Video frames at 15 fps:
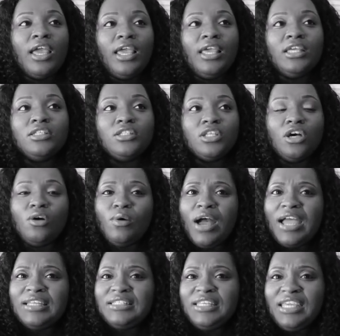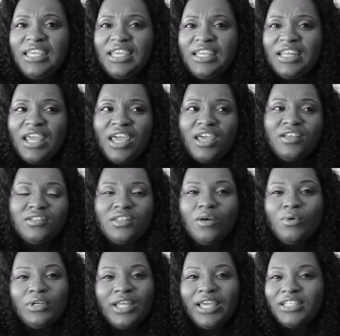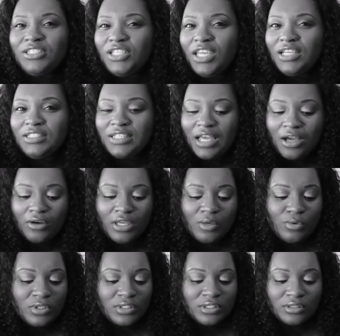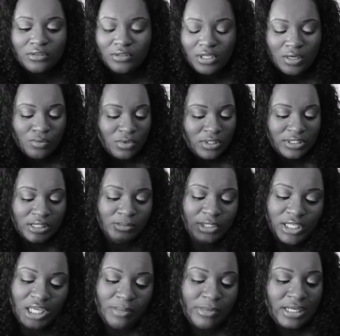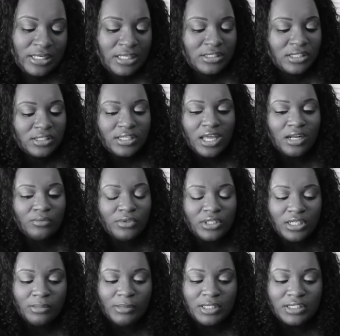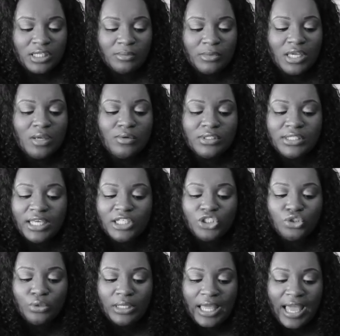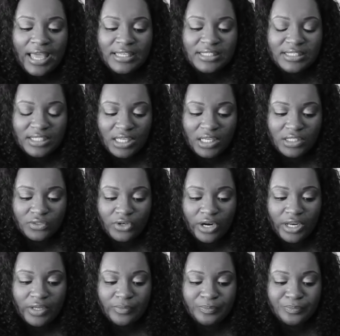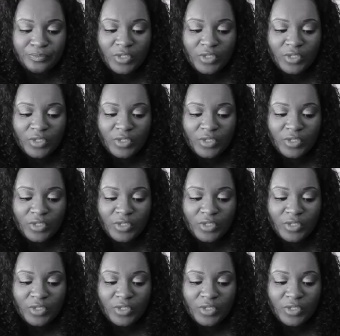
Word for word: And so I did. And so when I checked out, it was, it was, let me look at my dates because I don't want to get messed up. It was like July 6th, right?